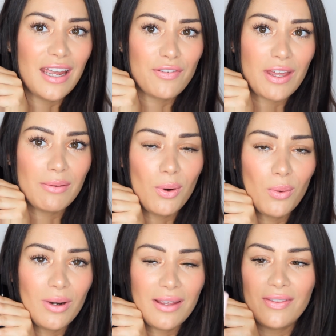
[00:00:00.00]
if they were
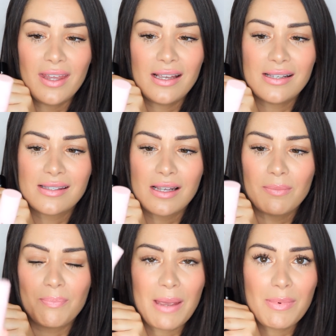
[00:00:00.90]
all in these
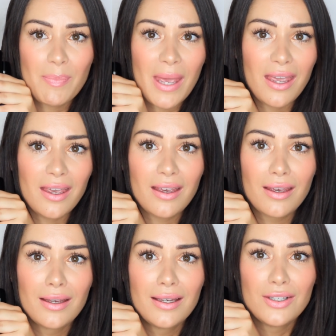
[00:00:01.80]
baby
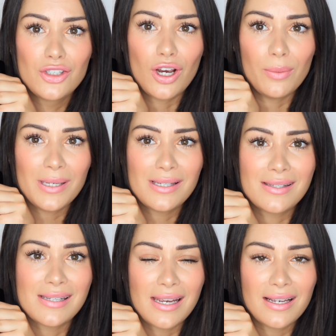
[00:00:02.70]
pink chubby
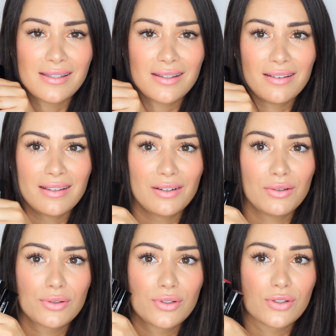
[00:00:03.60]
sticks, I think they'd
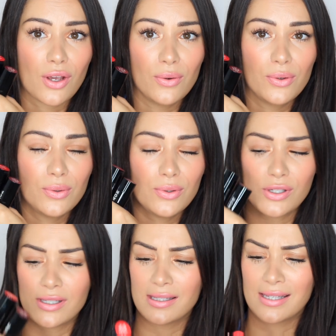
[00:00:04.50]
look so
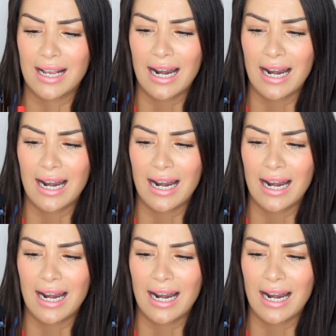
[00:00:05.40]
gorgeous as a